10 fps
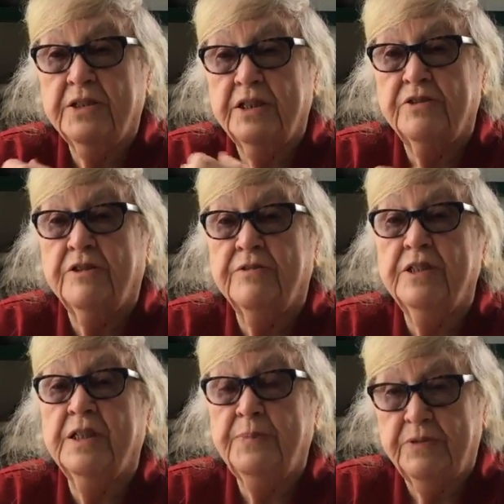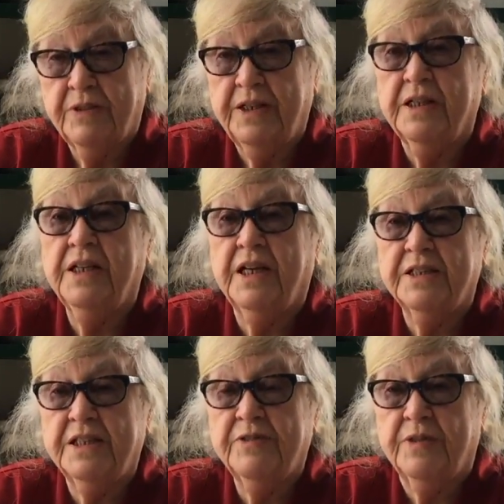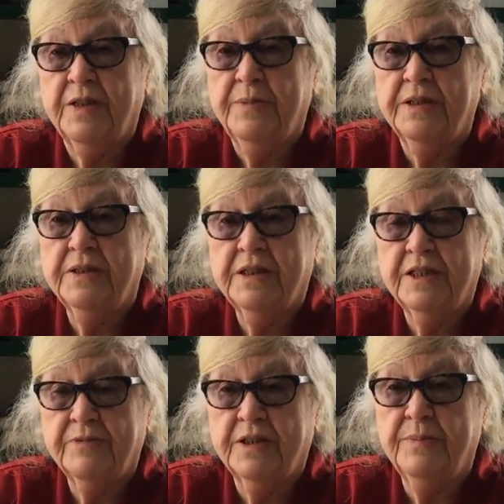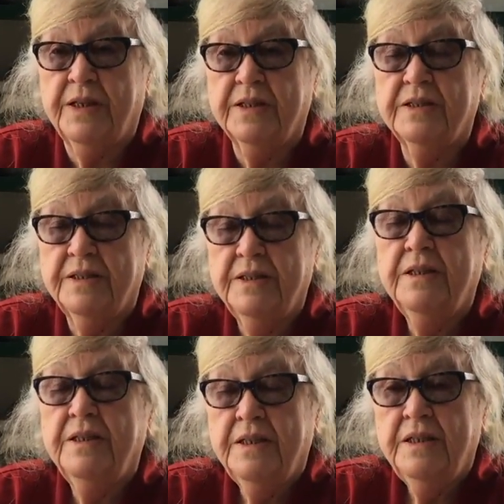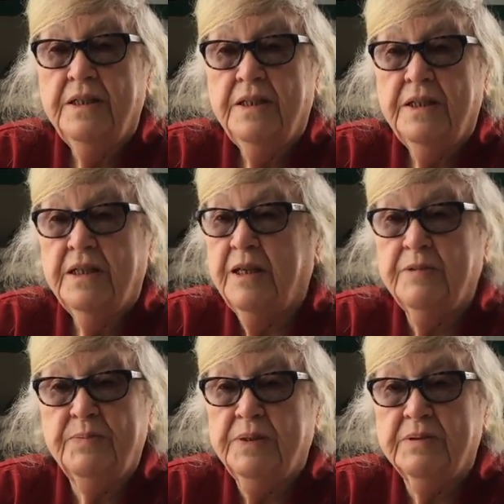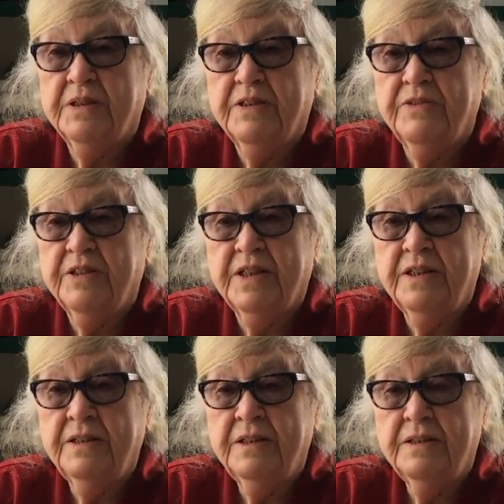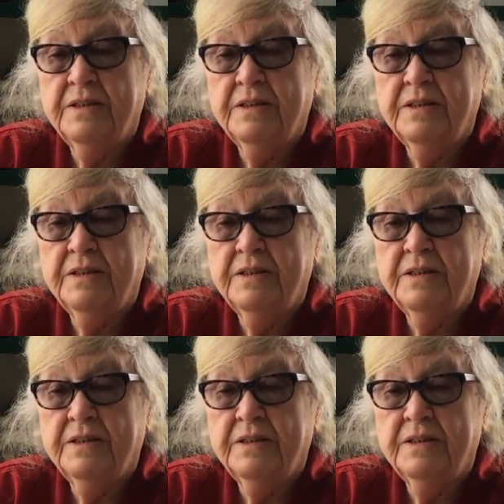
project is over and up and running, yes, that's what I meant. That's what I meant. I wouldn't be able to live here then